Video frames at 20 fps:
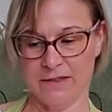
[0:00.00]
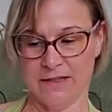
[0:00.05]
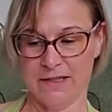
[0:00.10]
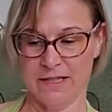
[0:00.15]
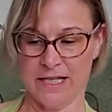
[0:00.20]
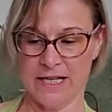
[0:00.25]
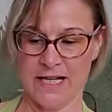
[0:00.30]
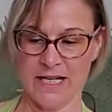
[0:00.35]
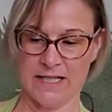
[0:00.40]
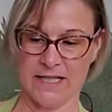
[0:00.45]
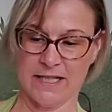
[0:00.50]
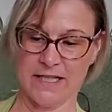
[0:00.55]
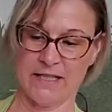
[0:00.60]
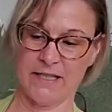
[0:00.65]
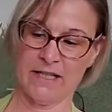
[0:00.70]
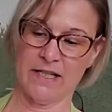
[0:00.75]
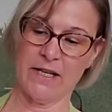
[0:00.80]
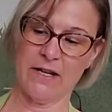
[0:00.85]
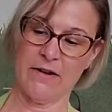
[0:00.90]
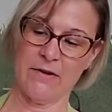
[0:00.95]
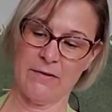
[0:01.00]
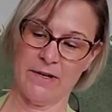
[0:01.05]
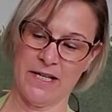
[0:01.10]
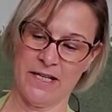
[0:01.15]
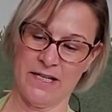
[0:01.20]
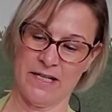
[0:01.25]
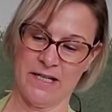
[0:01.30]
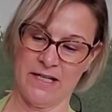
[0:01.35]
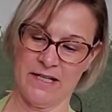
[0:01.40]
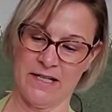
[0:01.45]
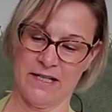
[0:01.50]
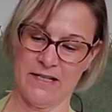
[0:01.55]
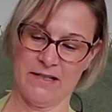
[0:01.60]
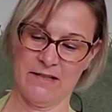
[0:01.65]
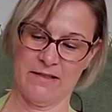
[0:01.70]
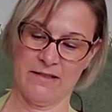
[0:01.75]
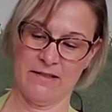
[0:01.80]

That's gonna go in.